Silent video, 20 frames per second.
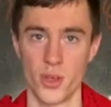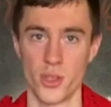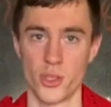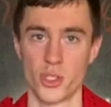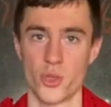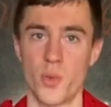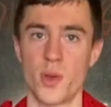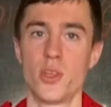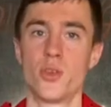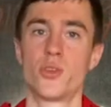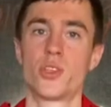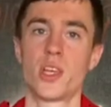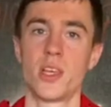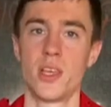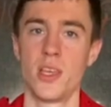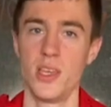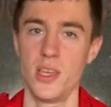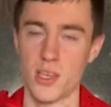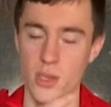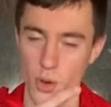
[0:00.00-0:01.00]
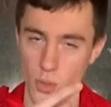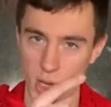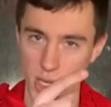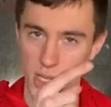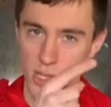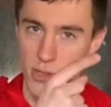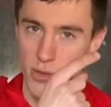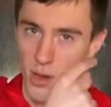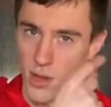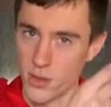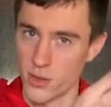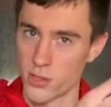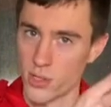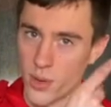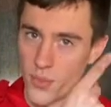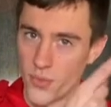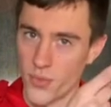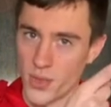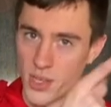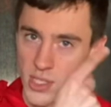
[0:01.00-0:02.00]
So when you say ego, it is not
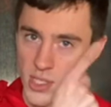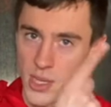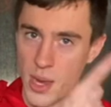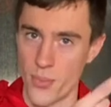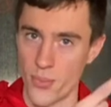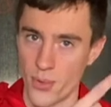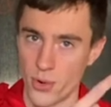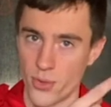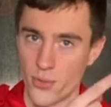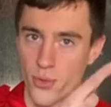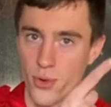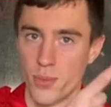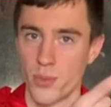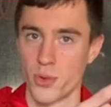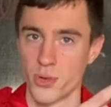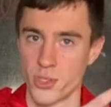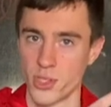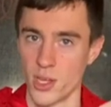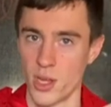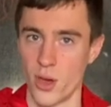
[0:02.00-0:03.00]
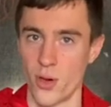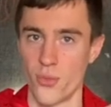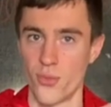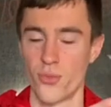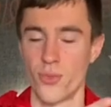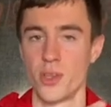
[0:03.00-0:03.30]
something separate from yourself.